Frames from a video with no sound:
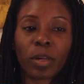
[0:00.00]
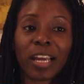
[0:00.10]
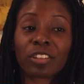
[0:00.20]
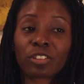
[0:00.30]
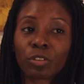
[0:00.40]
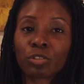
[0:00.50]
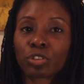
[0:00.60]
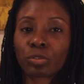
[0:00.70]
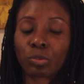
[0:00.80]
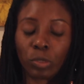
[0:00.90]
I don't
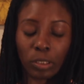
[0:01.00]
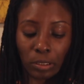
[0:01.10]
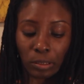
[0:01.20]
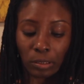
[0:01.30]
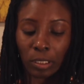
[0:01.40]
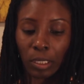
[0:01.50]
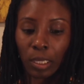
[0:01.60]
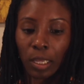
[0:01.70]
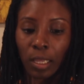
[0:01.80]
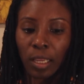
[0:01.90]
do is
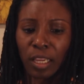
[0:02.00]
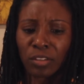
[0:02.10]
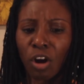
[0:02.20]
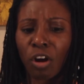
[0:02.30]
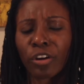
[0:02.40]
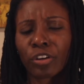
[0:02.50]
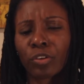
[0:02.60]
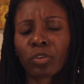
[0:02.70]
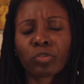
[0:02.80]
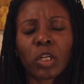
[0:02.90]
argue
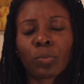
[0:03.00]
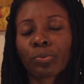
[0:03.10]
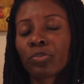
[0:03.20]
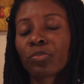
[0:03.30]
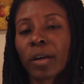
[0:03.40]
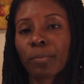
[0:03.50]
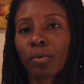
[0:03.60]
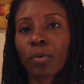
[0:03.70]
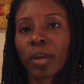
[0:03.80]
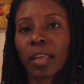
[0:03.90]
or try to prove my
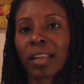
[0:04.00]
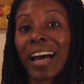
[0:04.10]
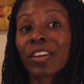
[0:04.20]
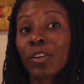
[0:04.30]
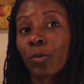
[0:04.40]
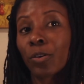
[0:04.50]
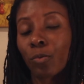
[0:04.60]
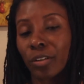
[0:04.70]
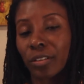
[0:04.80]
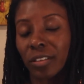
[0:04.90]
point. I know it
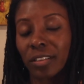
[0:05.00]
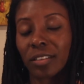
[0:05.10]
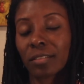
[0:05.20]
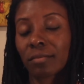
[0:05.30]
works.